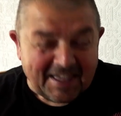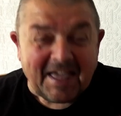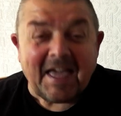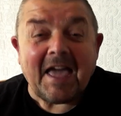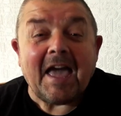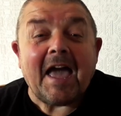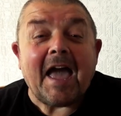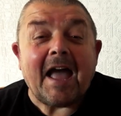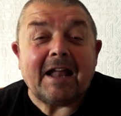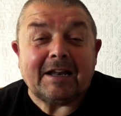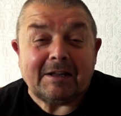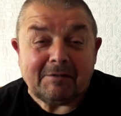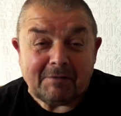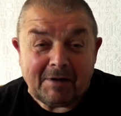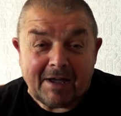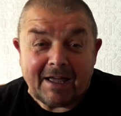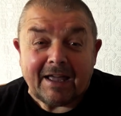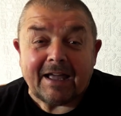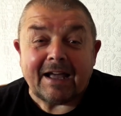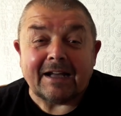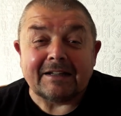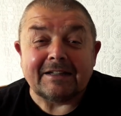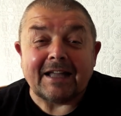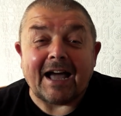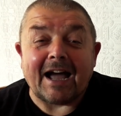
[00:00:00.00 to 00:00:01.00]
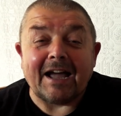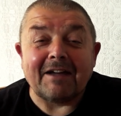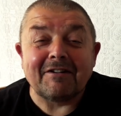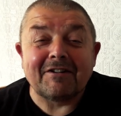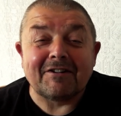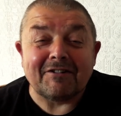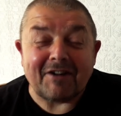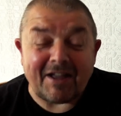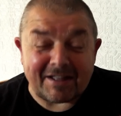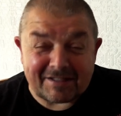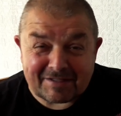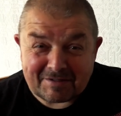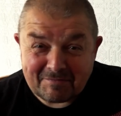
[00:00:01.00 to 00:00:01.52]
Anyway, I
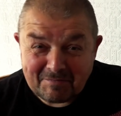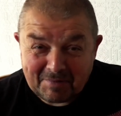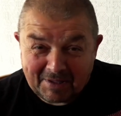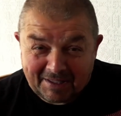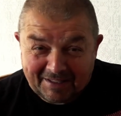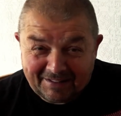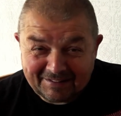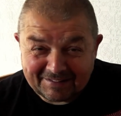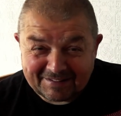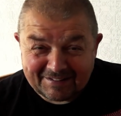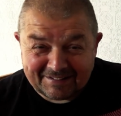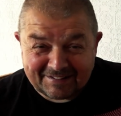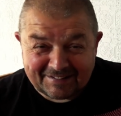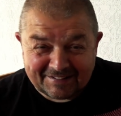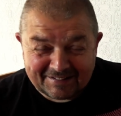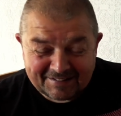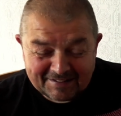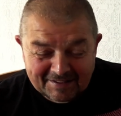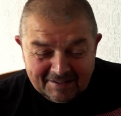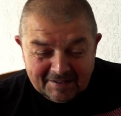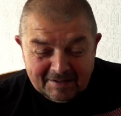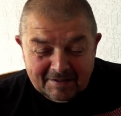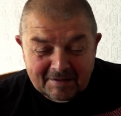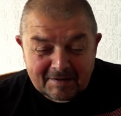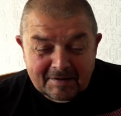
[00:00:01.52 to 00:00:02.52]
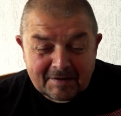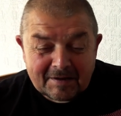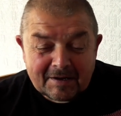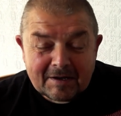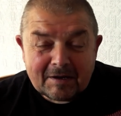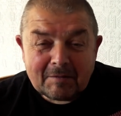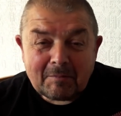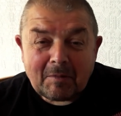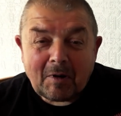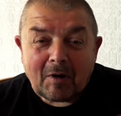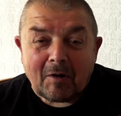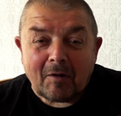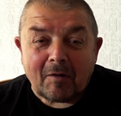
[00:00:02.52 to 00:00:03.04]
digress a bit.
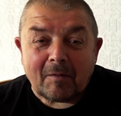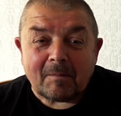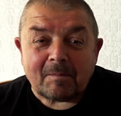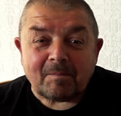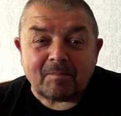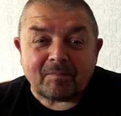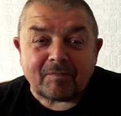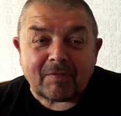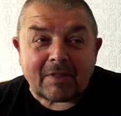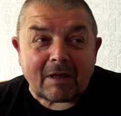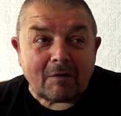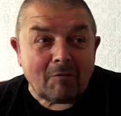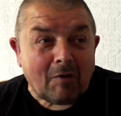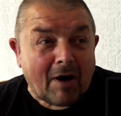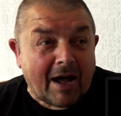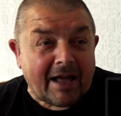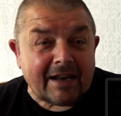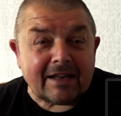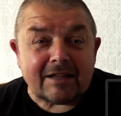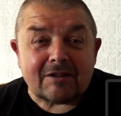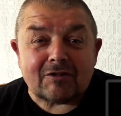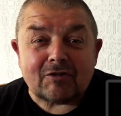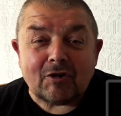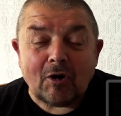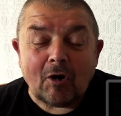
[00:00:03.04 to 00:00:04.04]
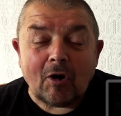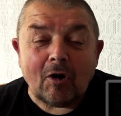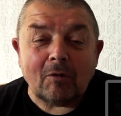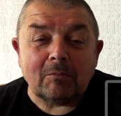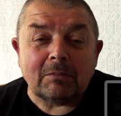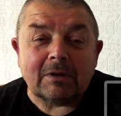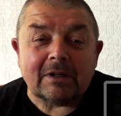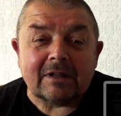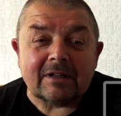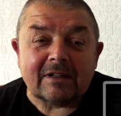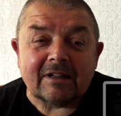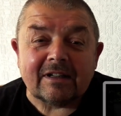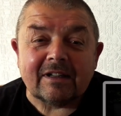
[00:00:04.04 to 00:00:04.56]
But while at
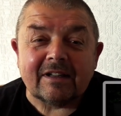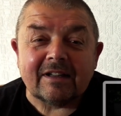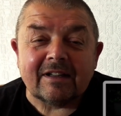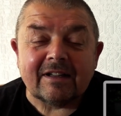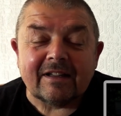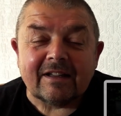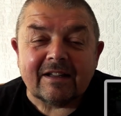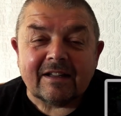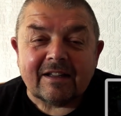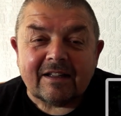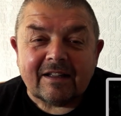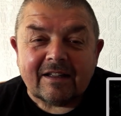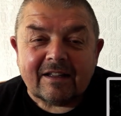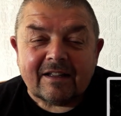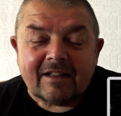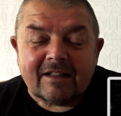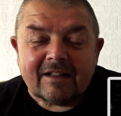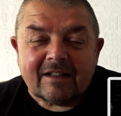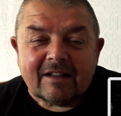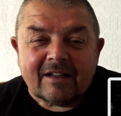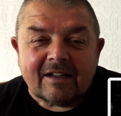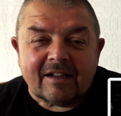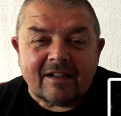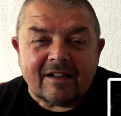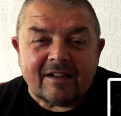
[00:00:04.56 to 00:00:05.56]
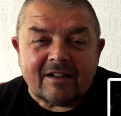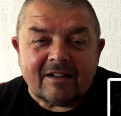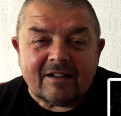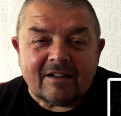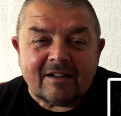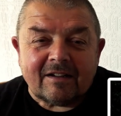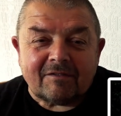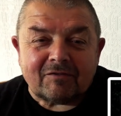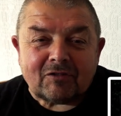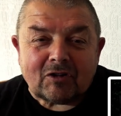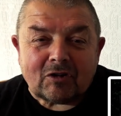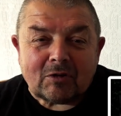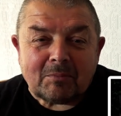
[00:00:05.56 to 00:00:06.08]
home,
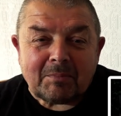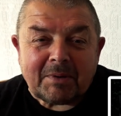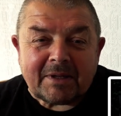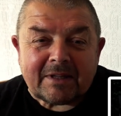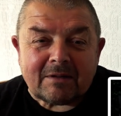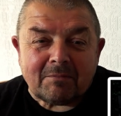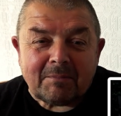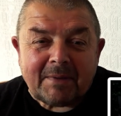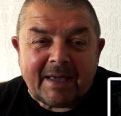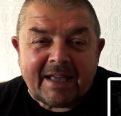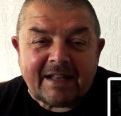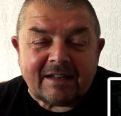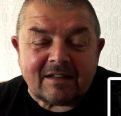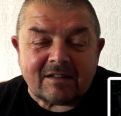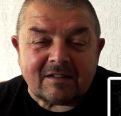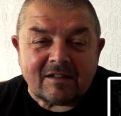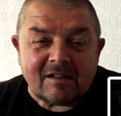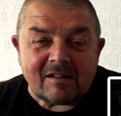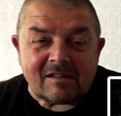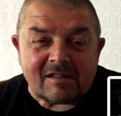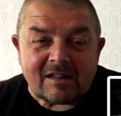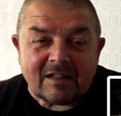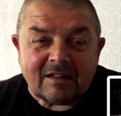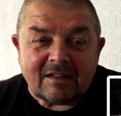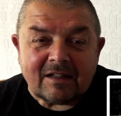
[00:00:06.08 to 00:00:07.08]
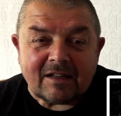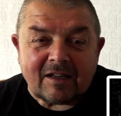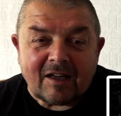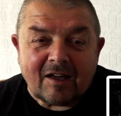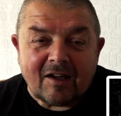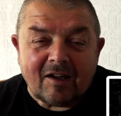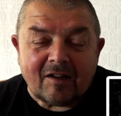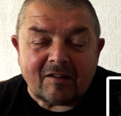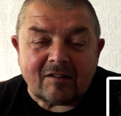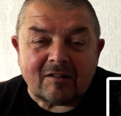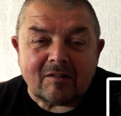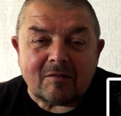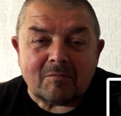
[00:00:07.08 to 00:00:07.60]
I've done a bit of maintenance in the
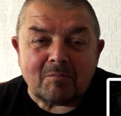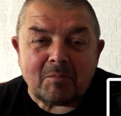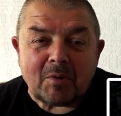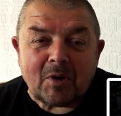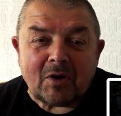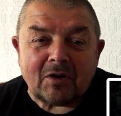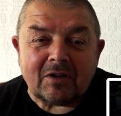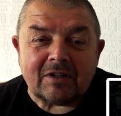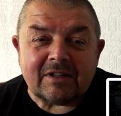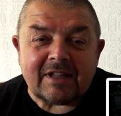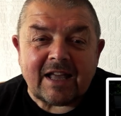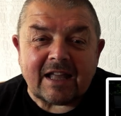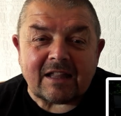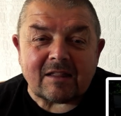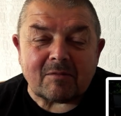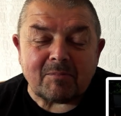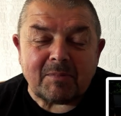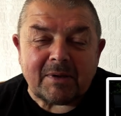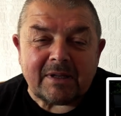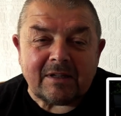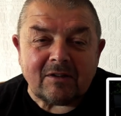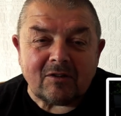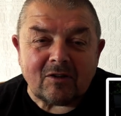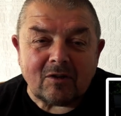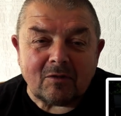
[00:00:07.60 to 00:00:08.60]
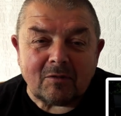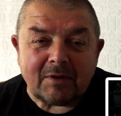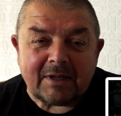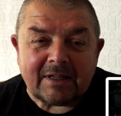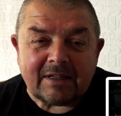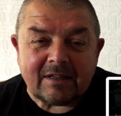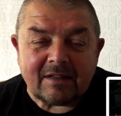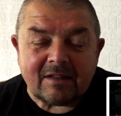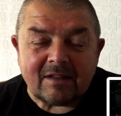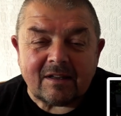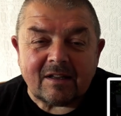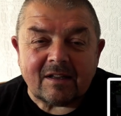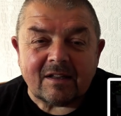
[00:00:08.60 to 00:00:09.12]
garden. Bernadette's been
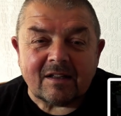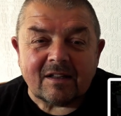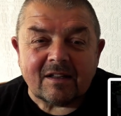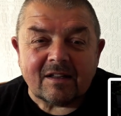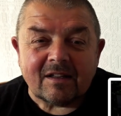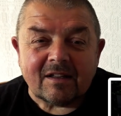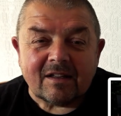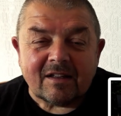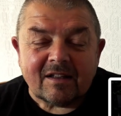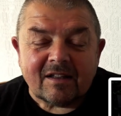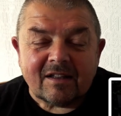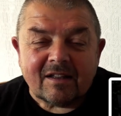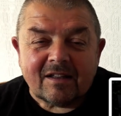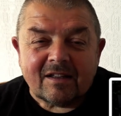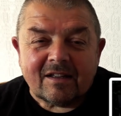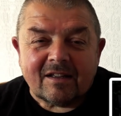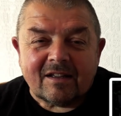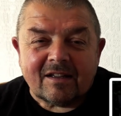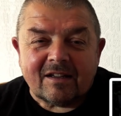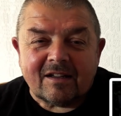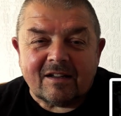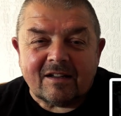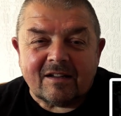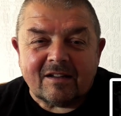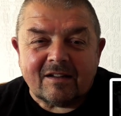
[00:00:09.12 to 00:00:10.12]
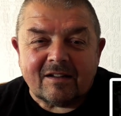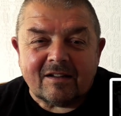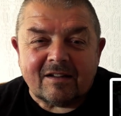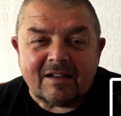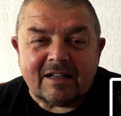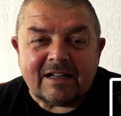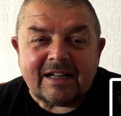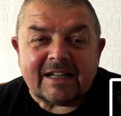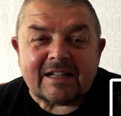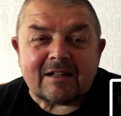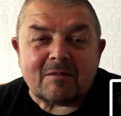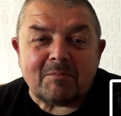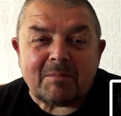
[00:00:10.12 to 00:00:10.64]
doing a
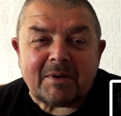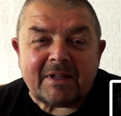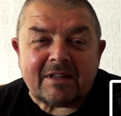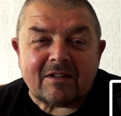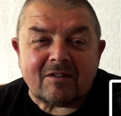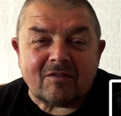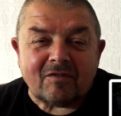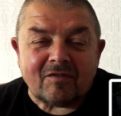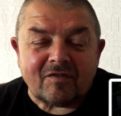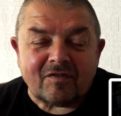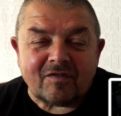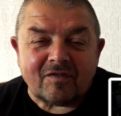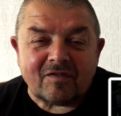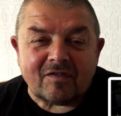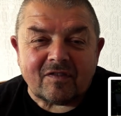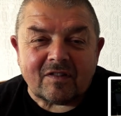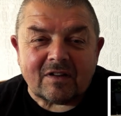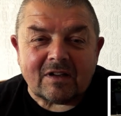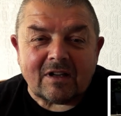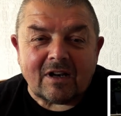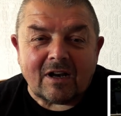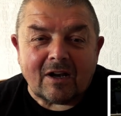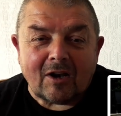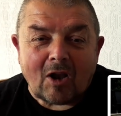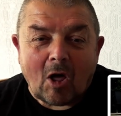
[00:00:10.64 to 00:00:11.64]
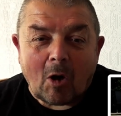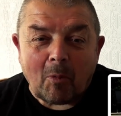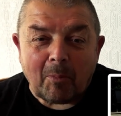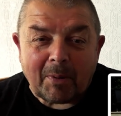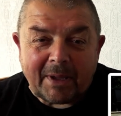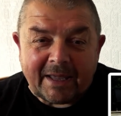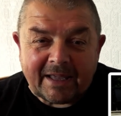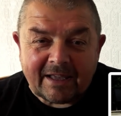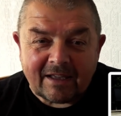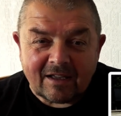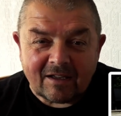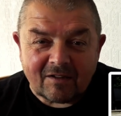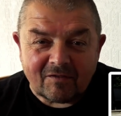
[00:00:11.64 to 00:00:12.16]
little bit of
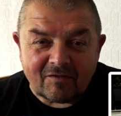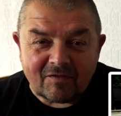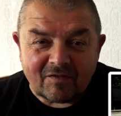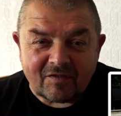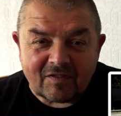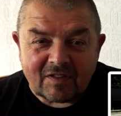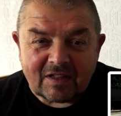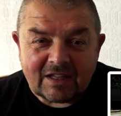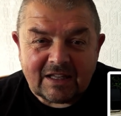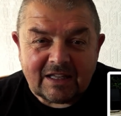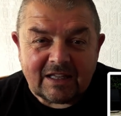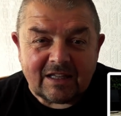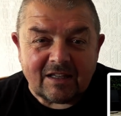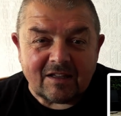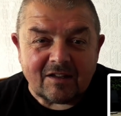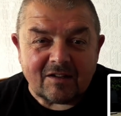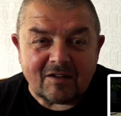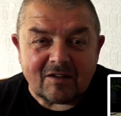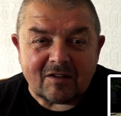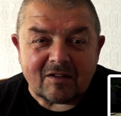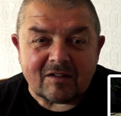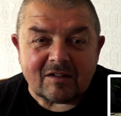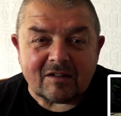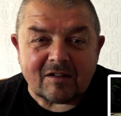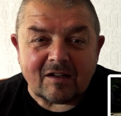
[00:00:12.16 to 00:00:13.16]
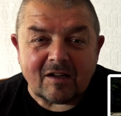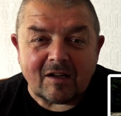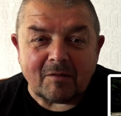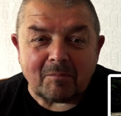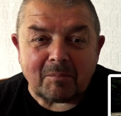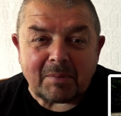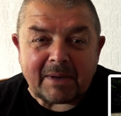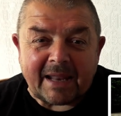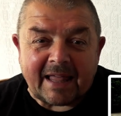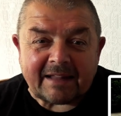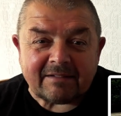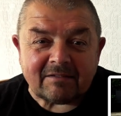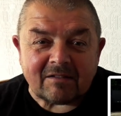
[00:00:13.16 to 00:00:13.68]
lopping of the
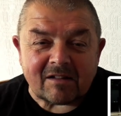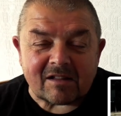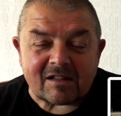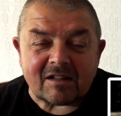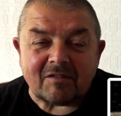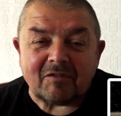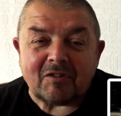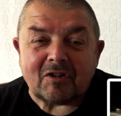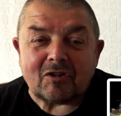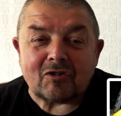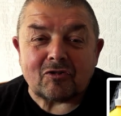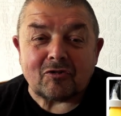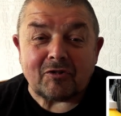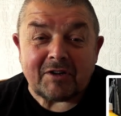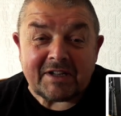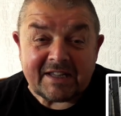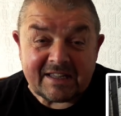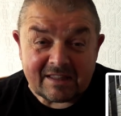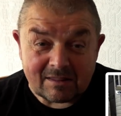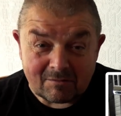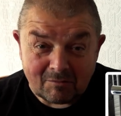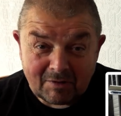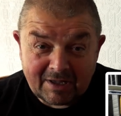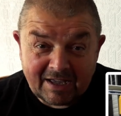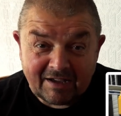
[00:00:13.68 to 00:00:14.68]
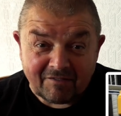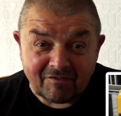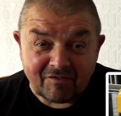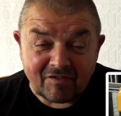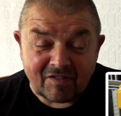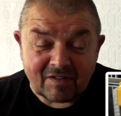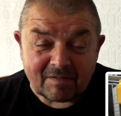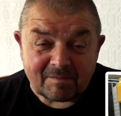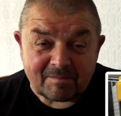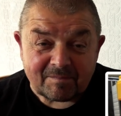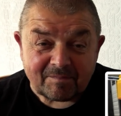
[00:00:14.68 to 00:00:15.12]
plants and the trees we have.